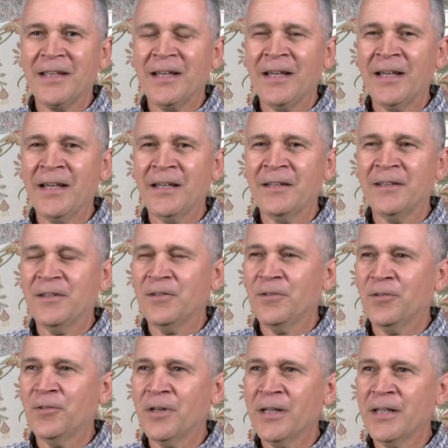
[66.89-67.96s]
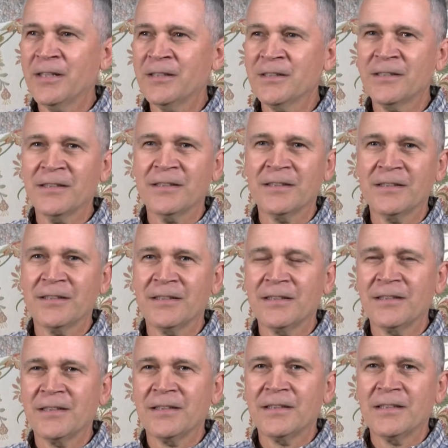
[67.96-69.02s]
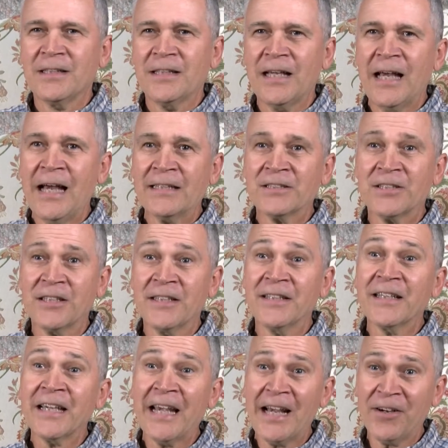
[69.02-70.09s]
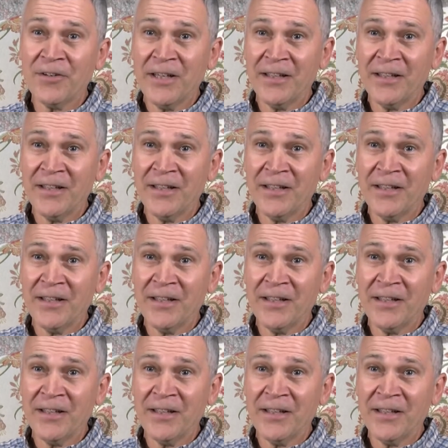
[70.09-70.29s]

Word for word: and raised actually in the county